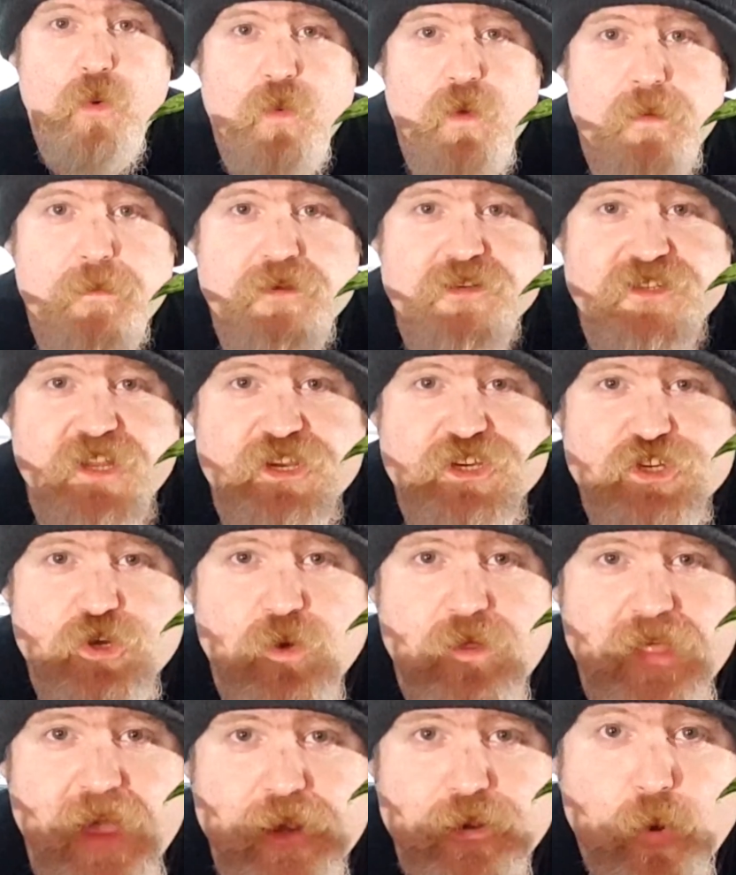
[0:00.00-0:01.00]
we must
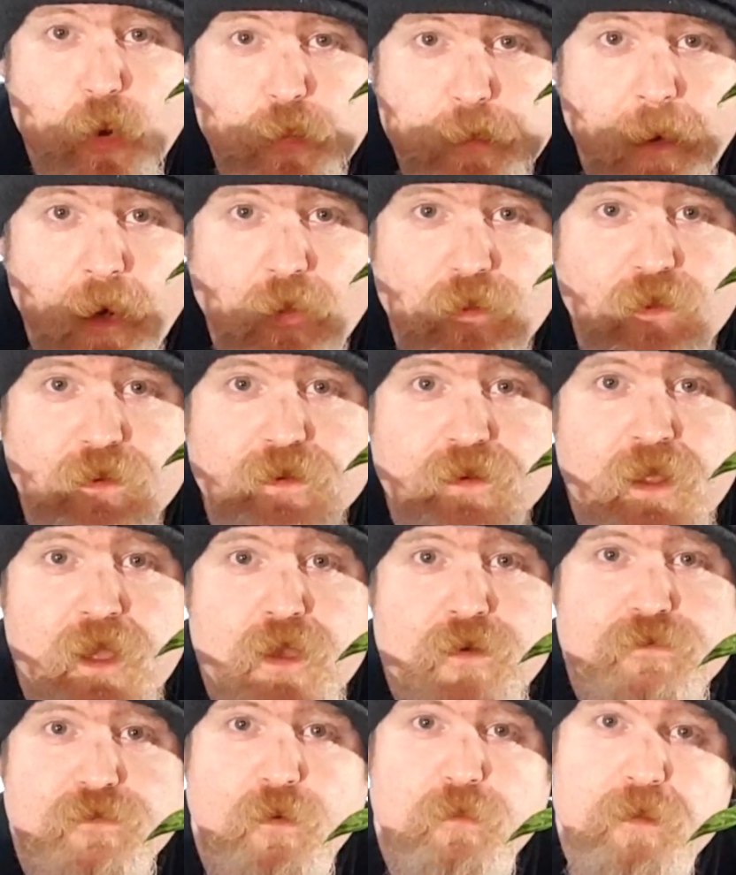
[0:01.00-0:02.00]
ensure that no pollen
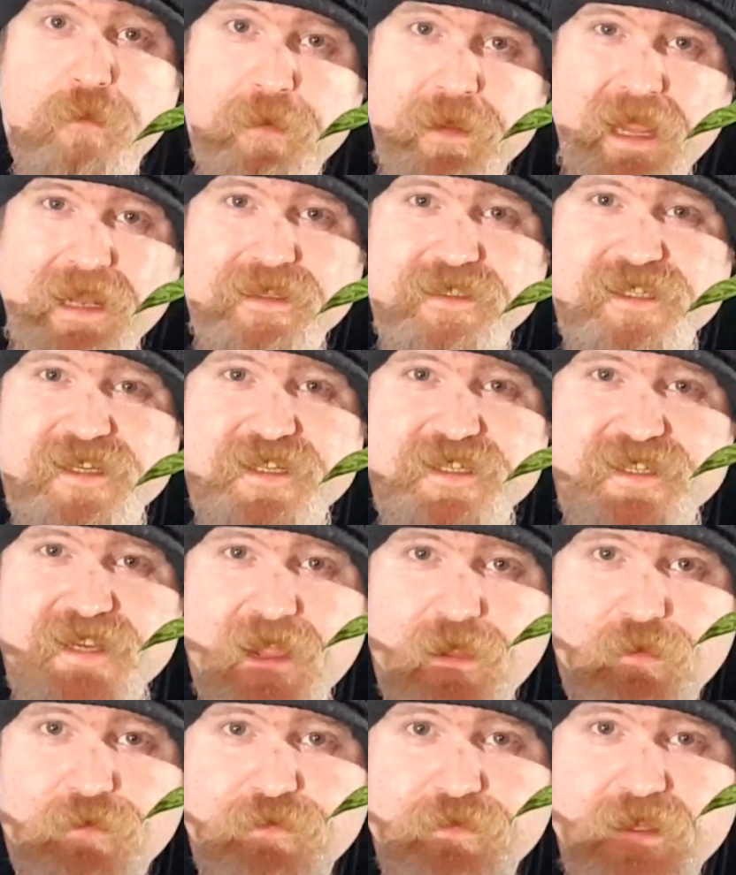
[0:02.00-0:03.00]
from the plant
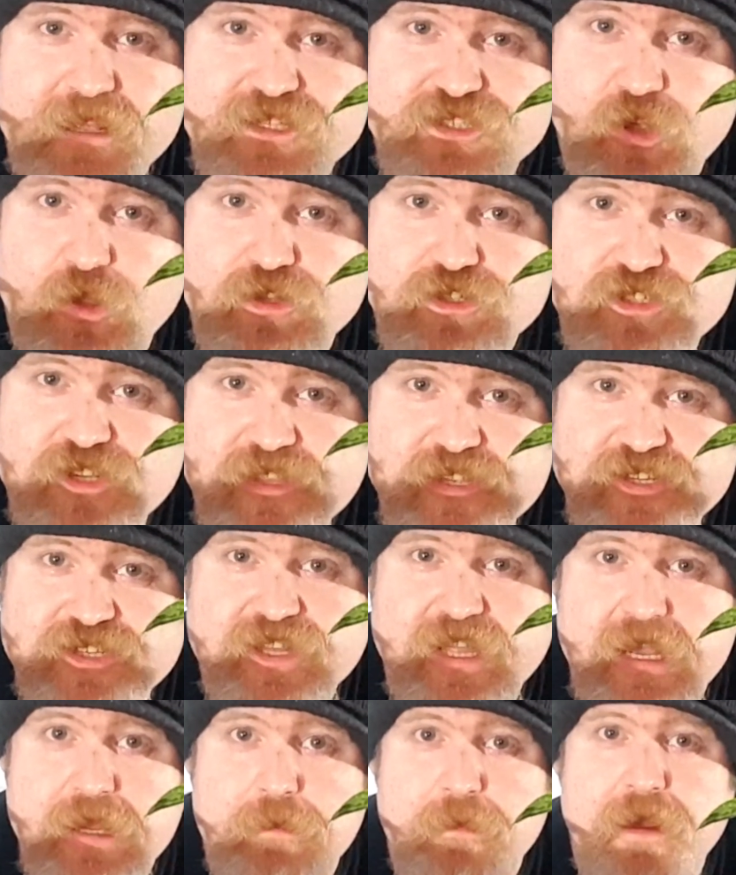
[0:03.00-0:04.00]
itself gets onto the
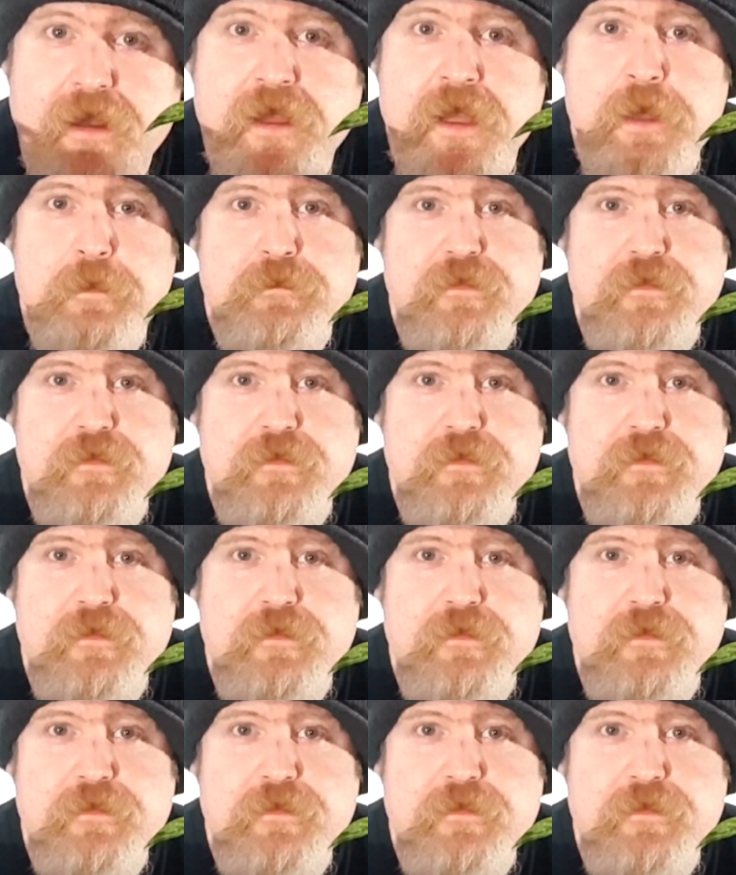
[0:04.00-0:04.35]
stigma